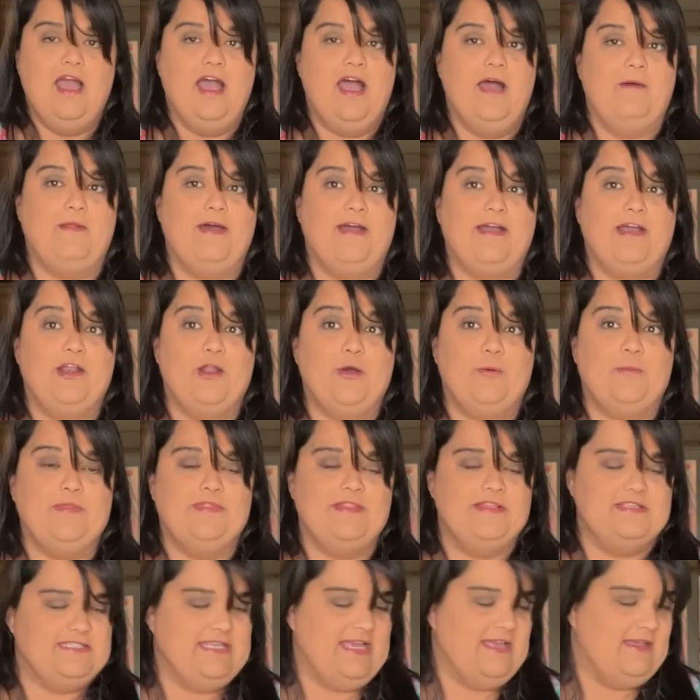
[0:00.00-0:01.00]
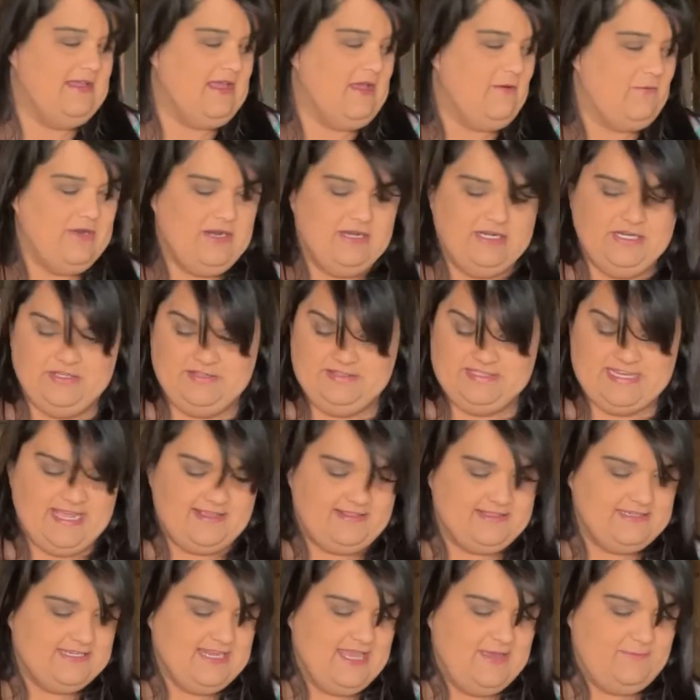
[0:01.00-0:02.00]
I'm not gonna open this yet. I want to take
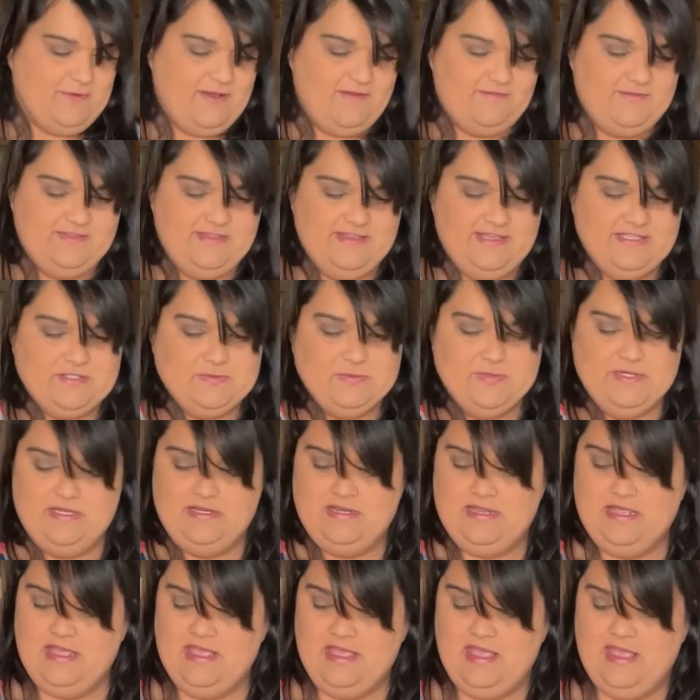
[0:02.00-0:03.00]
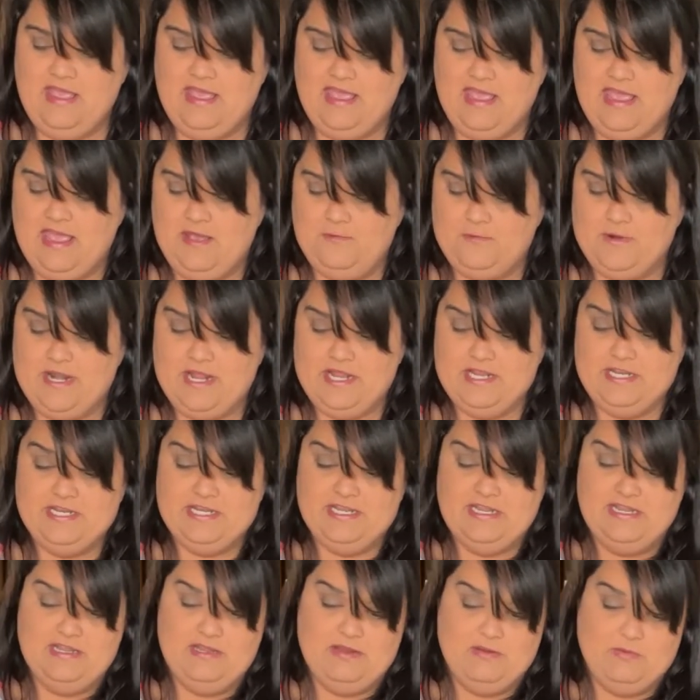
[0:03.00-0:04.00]
the tape off of this one, and I
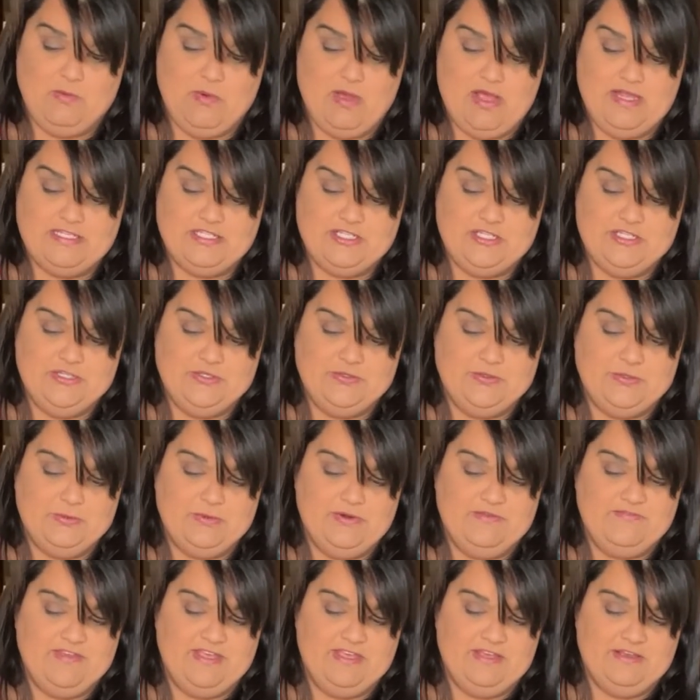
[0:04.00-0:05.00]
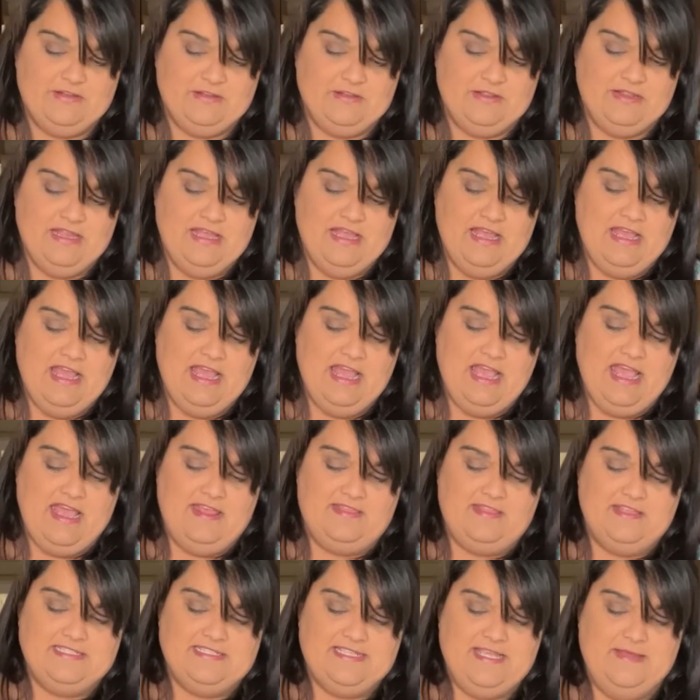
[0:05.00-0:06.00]
want to do the reveal at
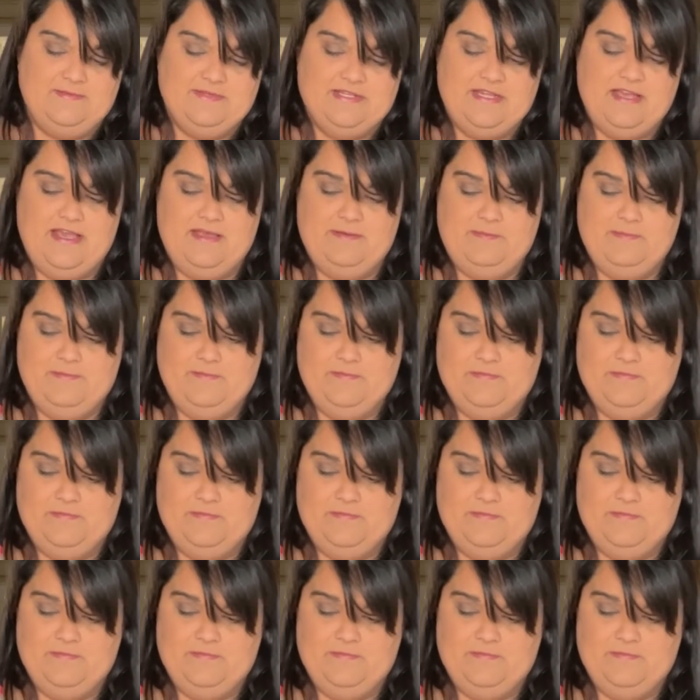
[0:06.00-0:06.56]
the same time.